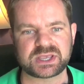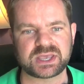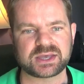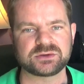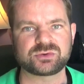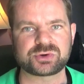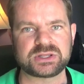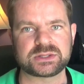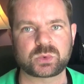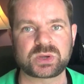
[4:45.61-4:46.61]
and
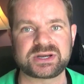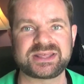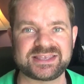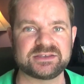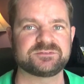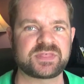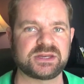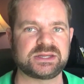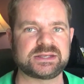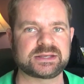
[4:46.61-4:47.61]
create liquidity if they
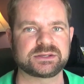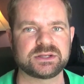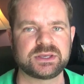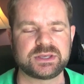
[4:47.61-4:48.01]
need it.